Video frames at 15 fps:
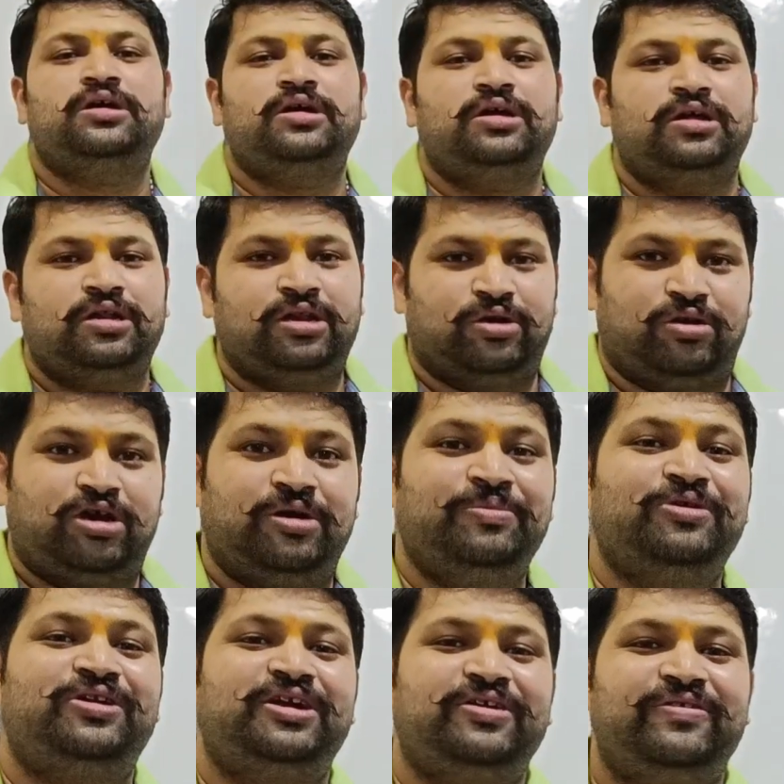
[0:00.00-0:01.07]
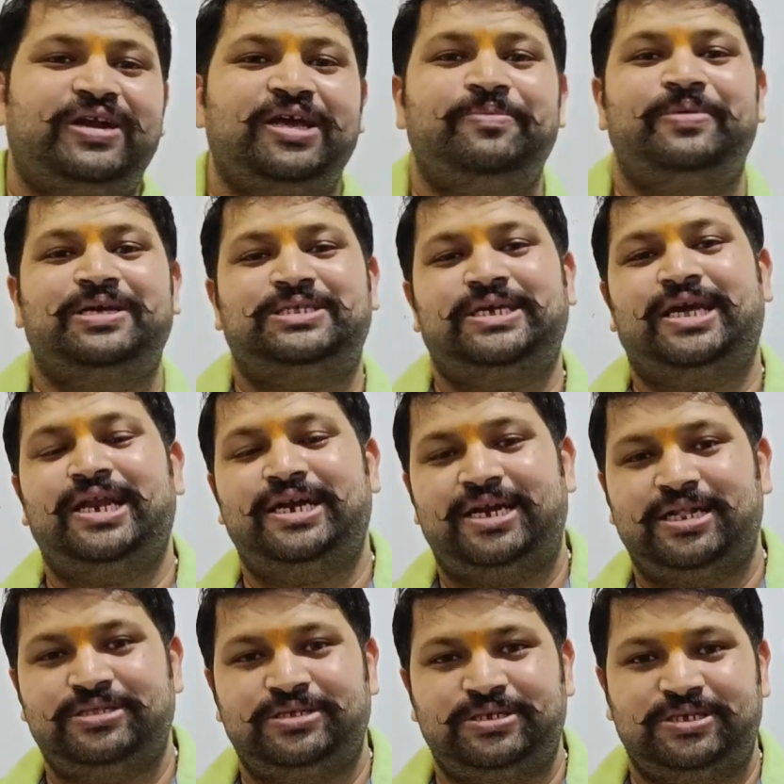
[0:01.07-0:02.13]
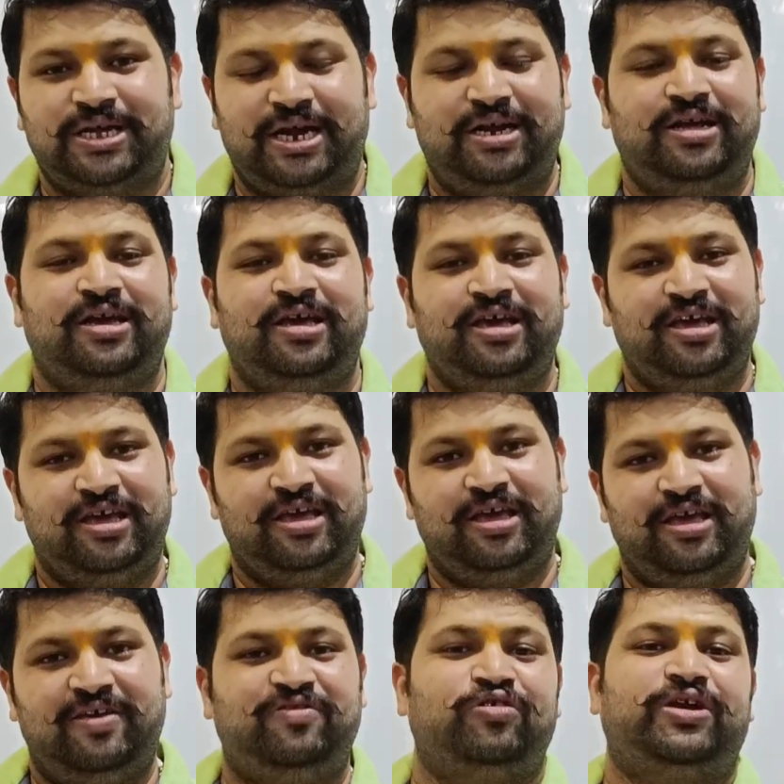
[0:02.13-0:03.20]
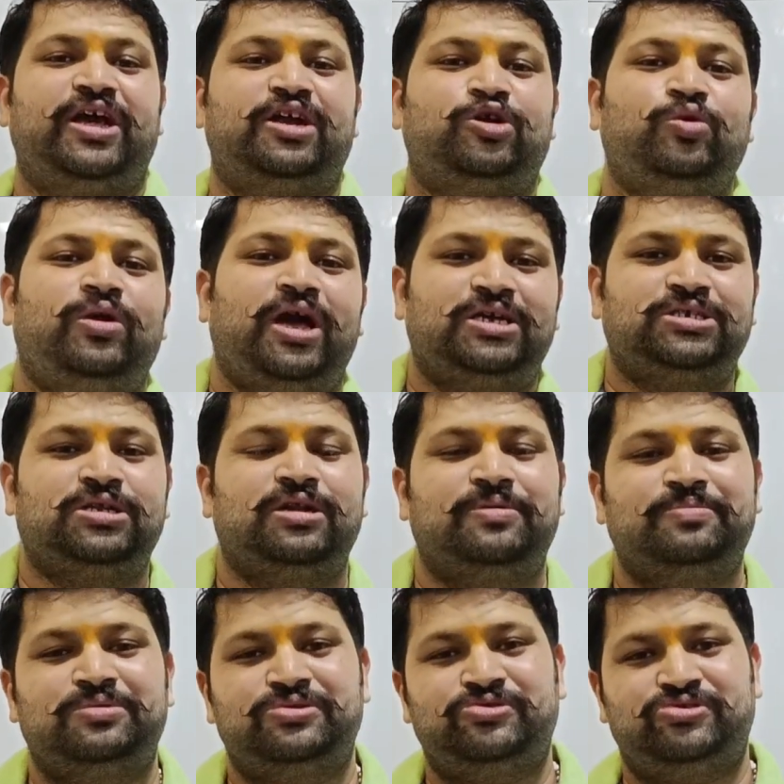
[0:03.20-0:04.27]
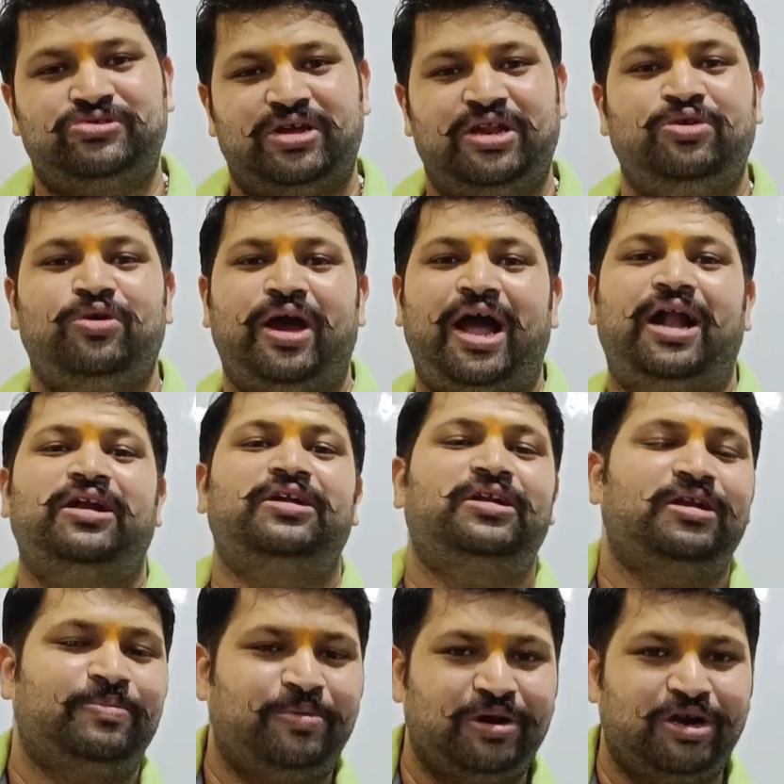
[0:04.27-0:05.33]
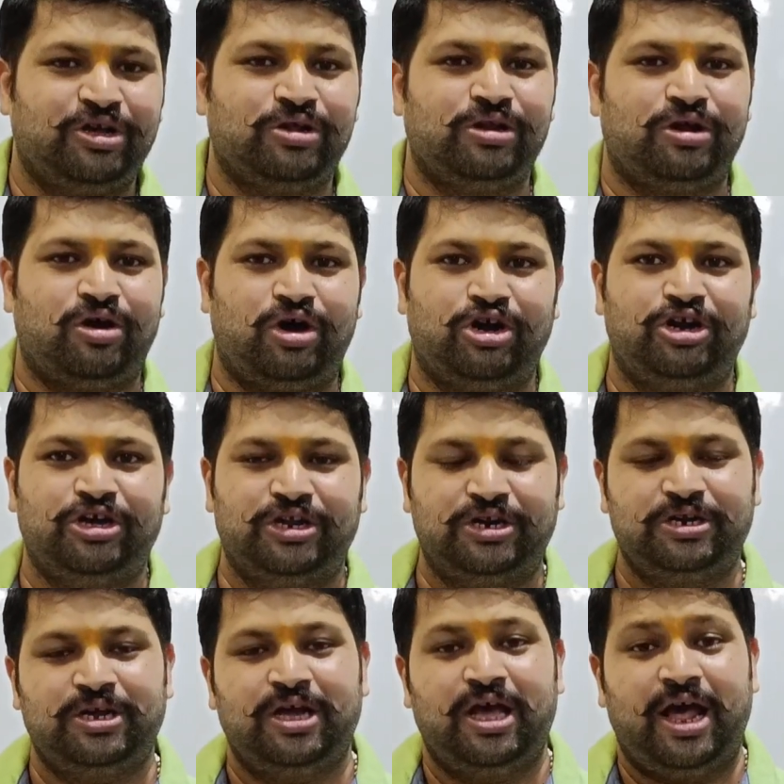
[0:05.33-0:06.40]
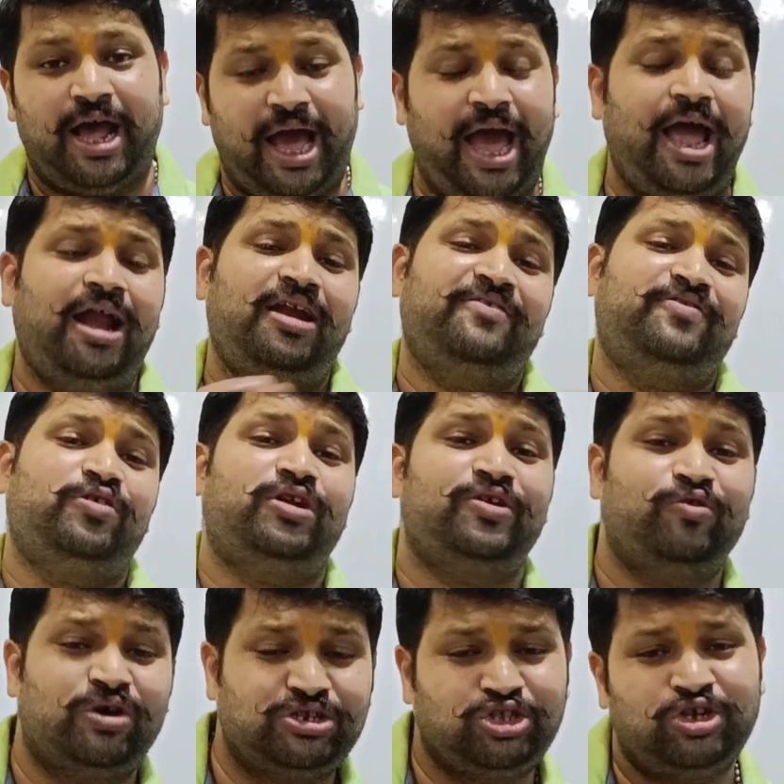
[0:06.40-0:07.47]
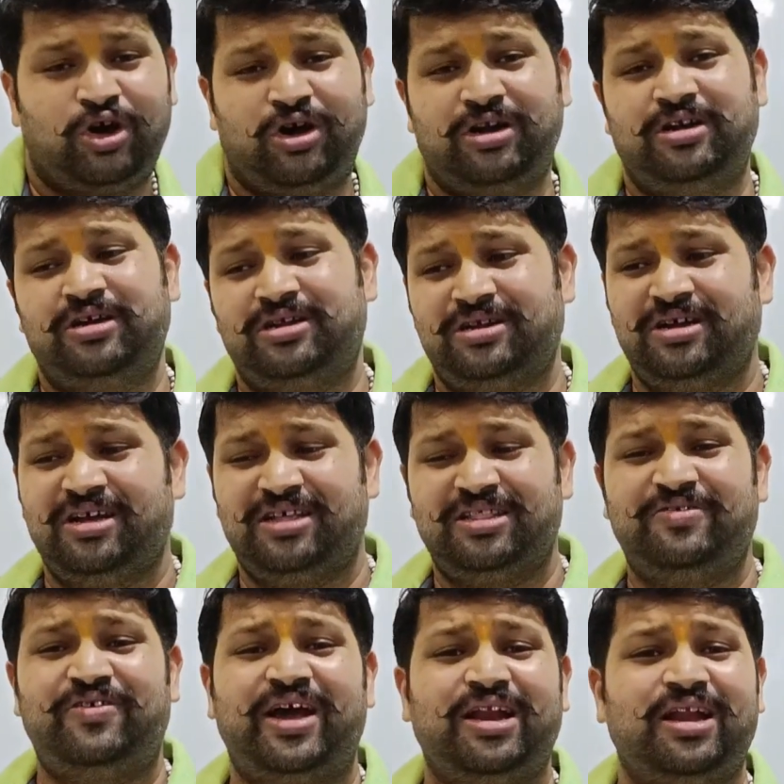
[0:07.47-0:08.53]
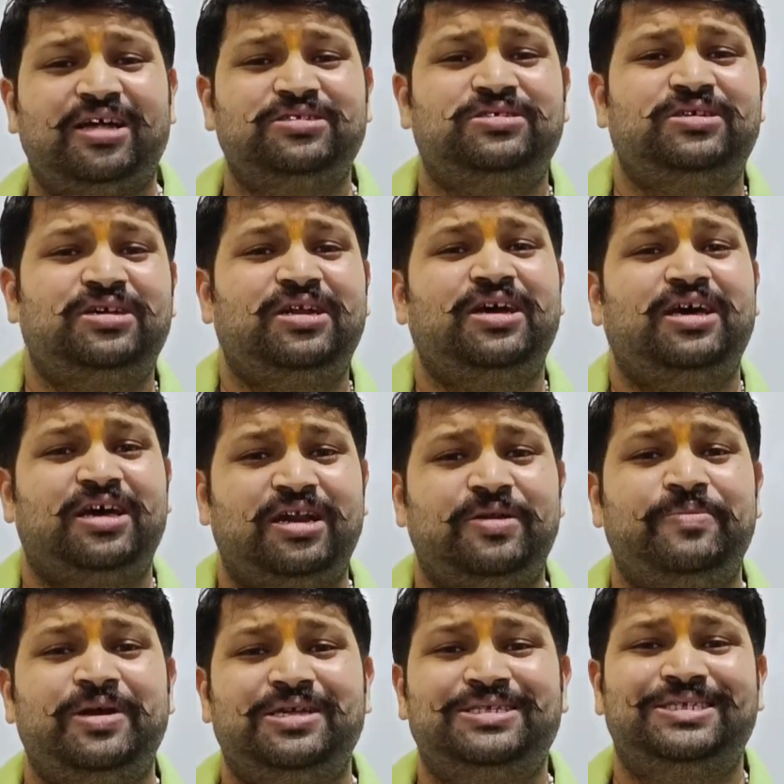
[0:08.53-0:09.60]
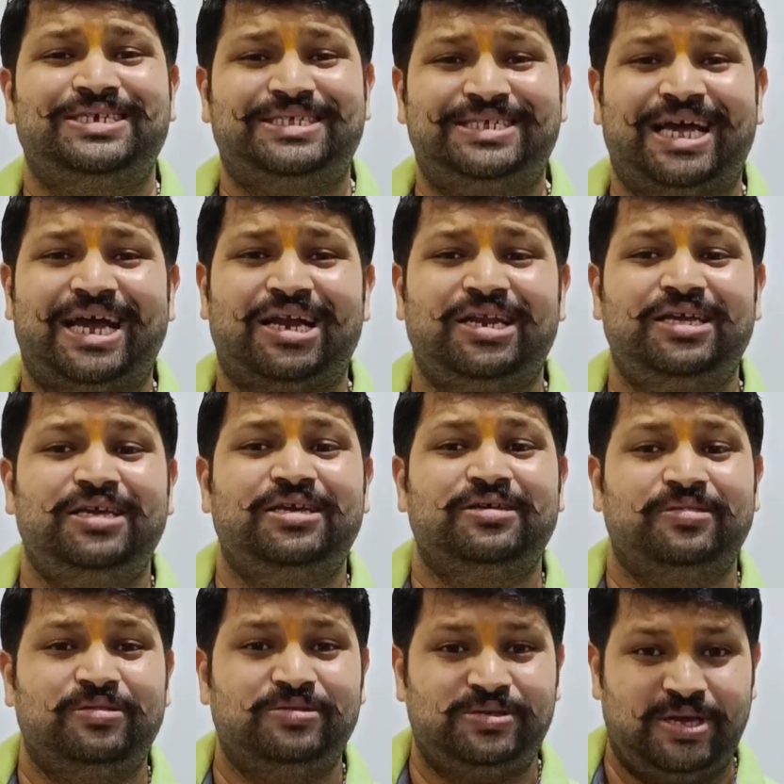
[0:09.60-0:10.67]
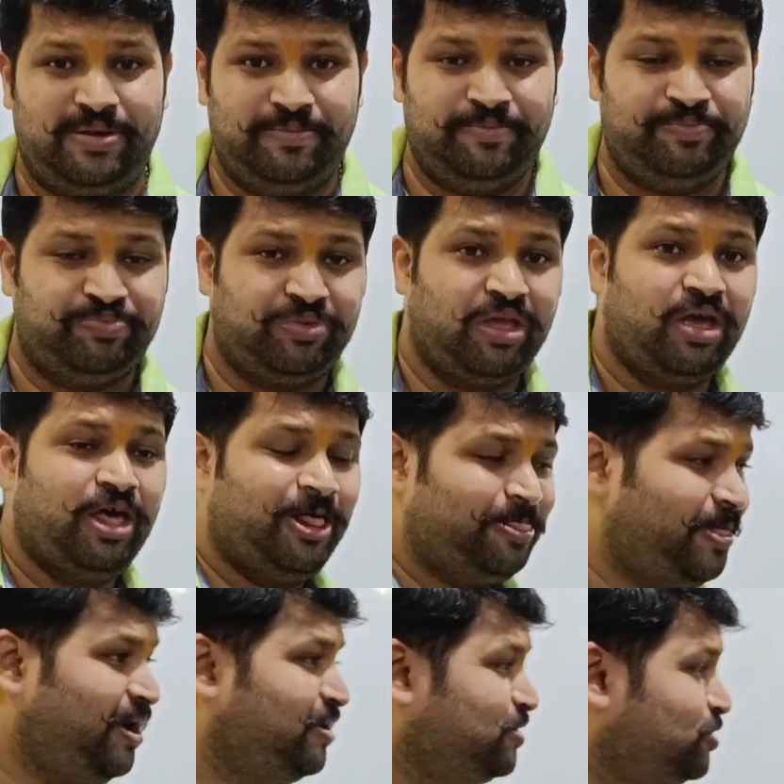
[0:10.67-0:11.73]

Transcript: Now commutativity basically tells us that if you take two rational numbers and you add it in a particular order, and if you reverse the order, the final answer remains exactly the same. That is,